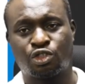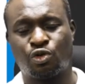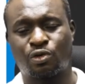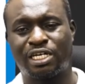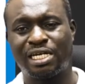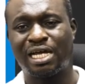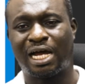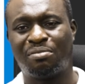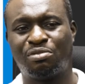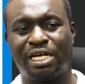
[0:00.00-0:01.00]
So
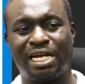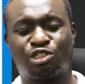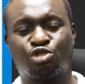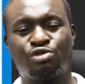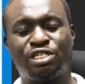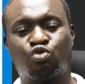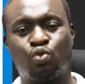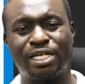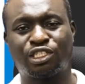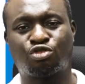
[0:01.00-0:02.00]
um, they excrete
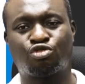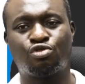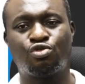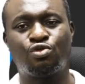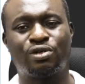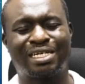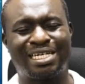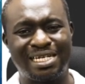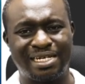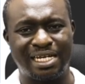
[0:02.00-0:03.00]
waste through
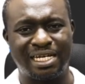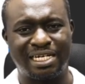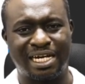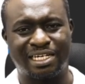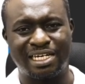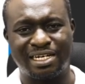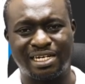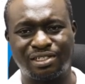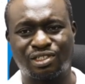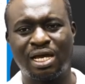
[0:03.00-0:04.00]
kidney, their
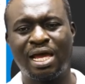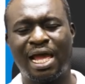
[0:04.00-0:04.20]
kidneys,